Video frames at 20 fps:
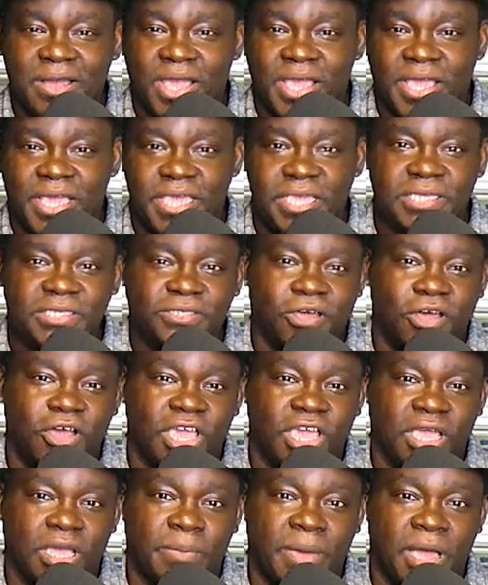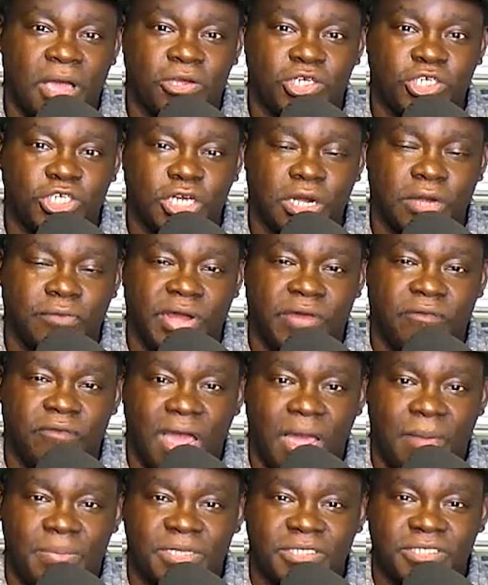He's talking about Sugar Ray
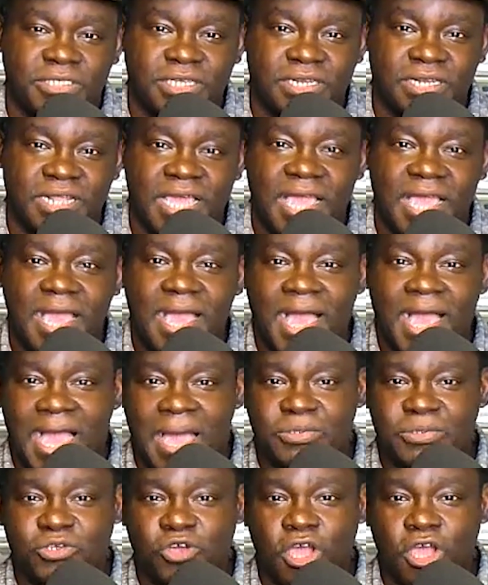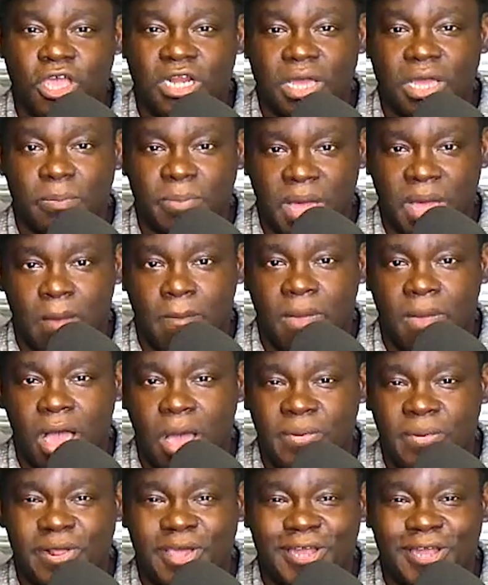Robinson. I'm talking about
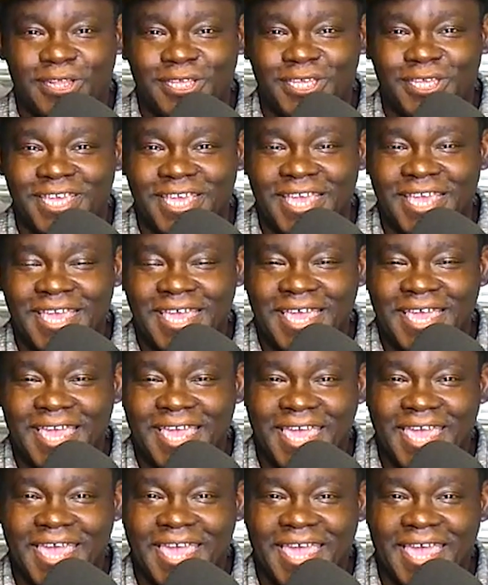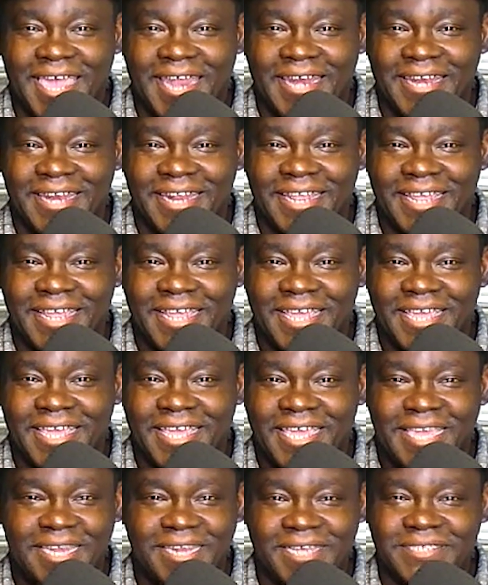Muhammad Ali. And
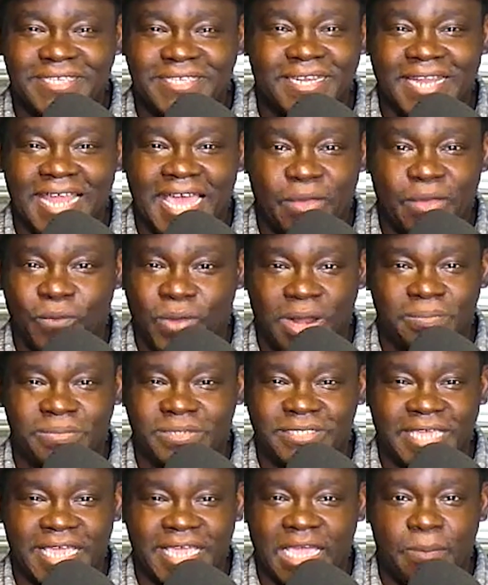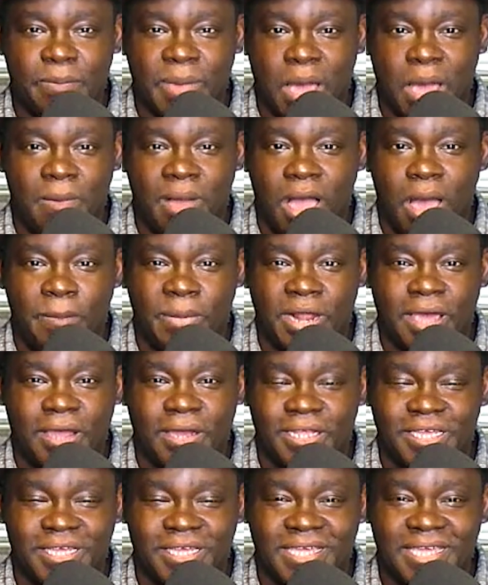he doesn't like what I'm saying about Muhammad
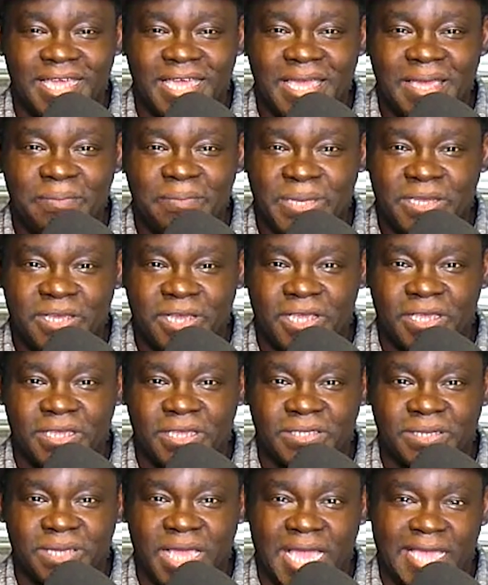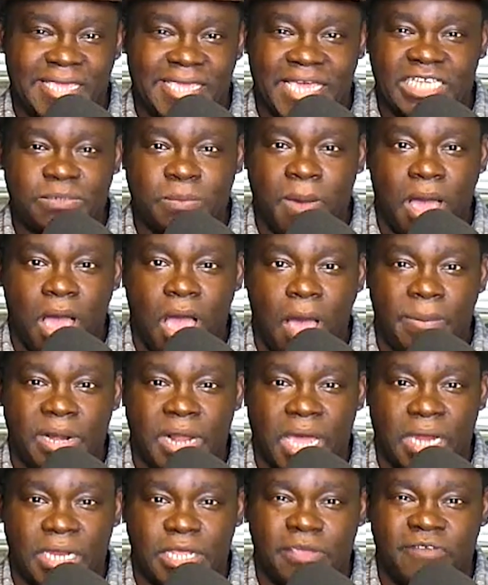Ali because I guess
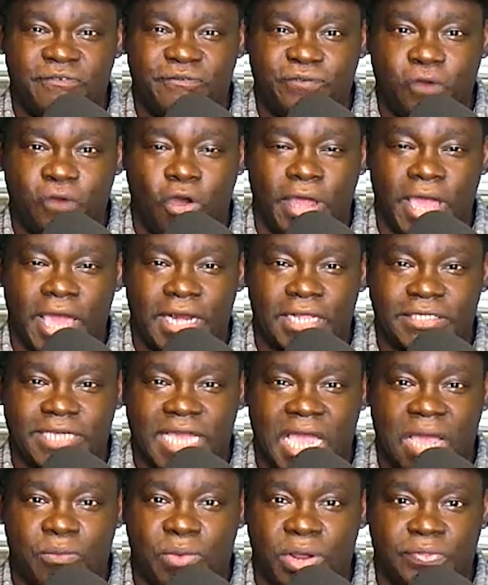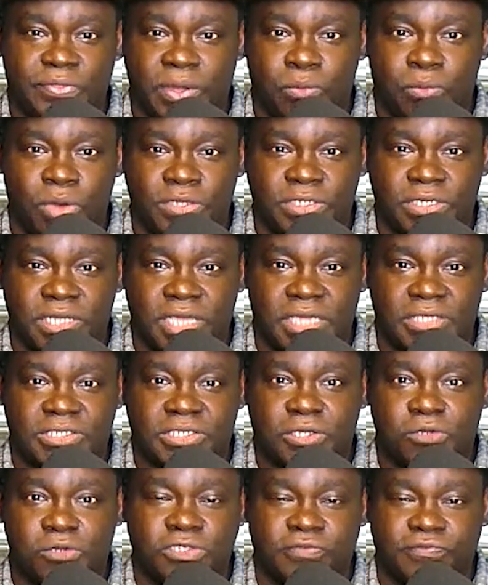Muhammad Ali fought at a time where there wasn't
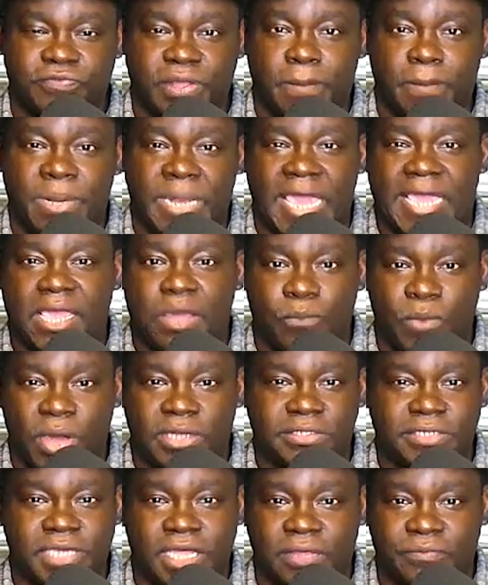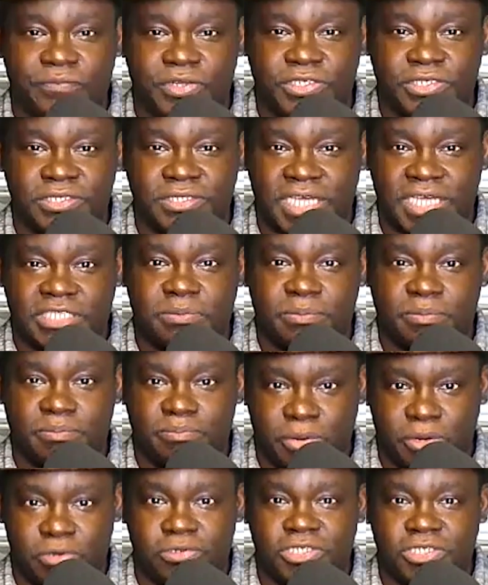exclusively black and white televisions. That's
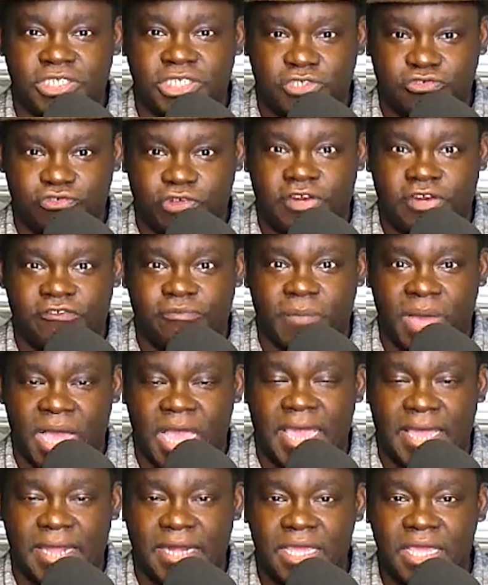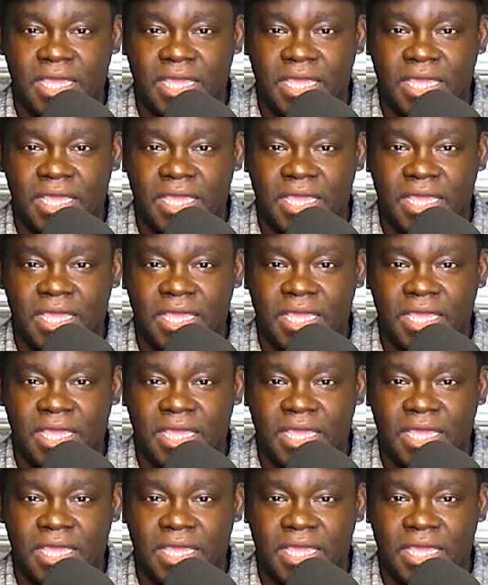Bert's trait of mind.